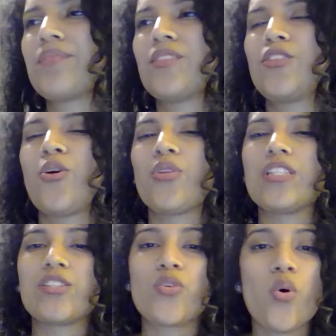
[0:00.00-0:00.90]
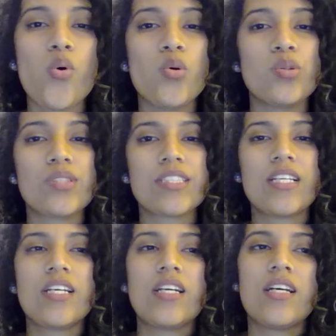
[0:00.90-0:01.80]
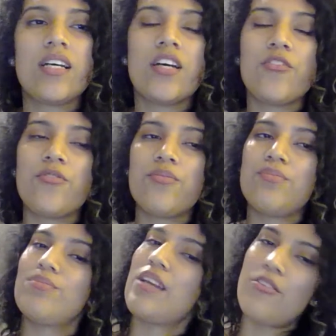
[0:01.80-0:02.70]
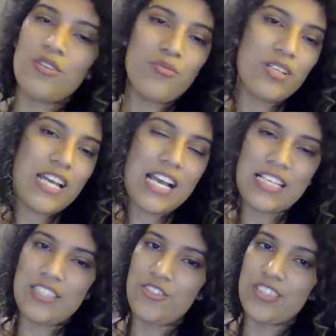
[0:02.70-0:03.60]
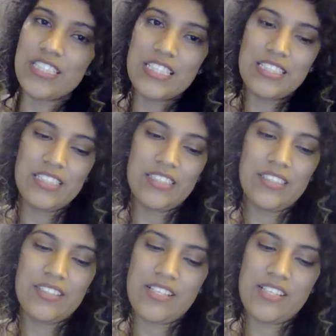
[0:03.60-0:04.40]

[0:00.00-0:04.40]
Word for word: you know, these goals, everyone has their season.